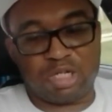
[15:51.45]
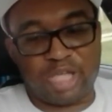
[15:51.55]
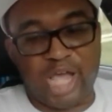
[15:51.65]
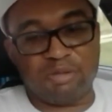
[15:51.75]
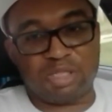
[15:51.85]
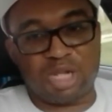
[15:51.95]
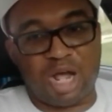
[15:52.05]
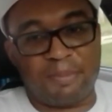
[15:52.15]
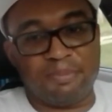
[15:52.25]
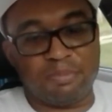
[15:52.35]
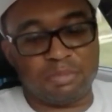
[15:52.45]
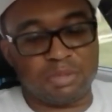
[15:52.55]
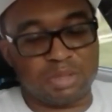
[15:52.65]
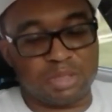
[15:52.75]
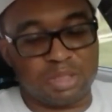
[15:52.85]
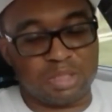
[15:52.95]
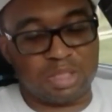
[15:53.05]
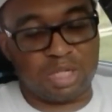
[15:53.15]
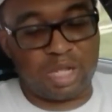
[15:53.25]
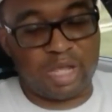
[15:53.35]
GameStop
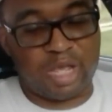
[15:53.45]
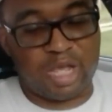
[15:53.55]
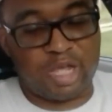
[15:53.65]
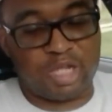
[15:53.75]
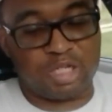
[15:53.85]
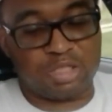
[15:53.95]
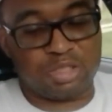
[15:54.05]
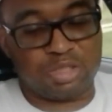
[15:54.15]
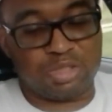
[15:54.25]
and